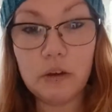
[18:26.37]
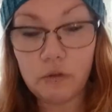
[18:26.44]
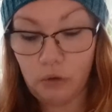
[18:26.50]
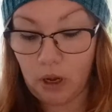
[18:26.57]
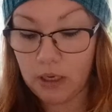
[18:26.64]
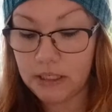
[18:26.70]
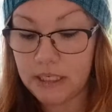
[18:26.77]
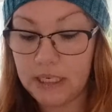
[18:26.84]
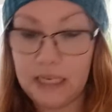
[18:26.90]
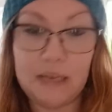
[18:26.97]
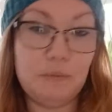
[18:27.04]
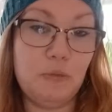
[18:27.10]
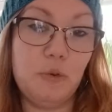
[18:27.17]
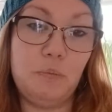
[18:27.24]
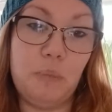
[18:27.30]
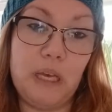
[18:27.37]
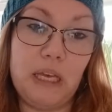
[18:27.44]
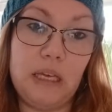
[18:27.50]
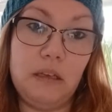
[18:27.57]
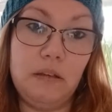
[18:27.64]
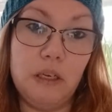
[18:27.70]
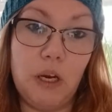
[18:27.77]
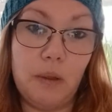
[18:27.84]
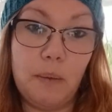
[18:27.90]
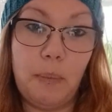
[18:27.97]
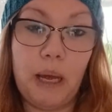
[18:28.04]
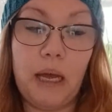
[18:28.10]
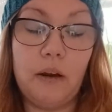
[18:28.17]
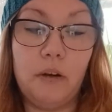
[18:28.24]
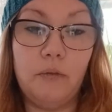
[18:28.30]
Granted, it would be, you know, the
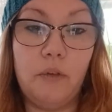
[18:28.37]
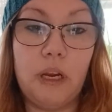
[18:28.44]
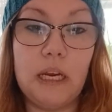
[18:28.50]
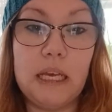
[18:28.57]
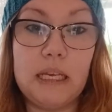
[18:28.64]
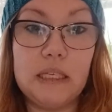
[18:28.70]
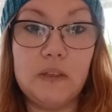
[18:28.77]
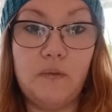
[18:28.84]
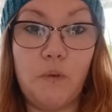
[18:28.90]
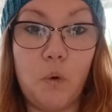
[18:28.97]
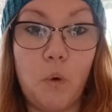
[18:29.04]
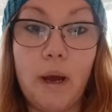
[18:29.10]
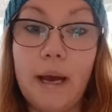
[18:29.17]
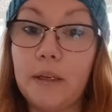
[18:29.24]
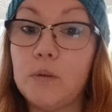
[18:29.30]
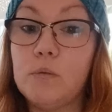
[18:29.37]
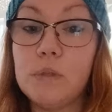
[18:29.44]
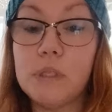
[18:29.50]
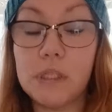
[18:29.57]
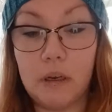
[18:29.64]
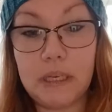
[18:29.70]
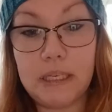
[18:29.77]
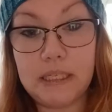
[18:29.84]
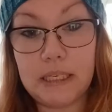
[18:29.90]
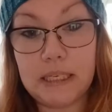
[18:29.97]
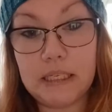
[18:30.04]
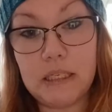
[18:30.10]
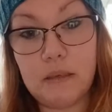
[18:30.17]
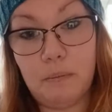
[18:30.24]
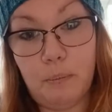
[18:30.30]
pattern I've written is for adult
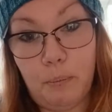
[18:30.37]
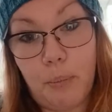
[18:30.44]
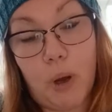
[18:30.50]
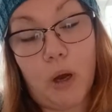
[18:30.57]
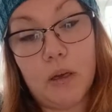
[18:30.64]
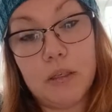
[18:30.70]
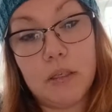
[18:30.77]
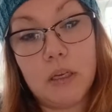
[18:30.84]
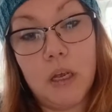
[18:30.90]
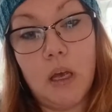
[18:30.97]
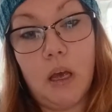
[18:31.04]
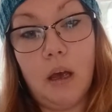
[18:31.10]
sizes, but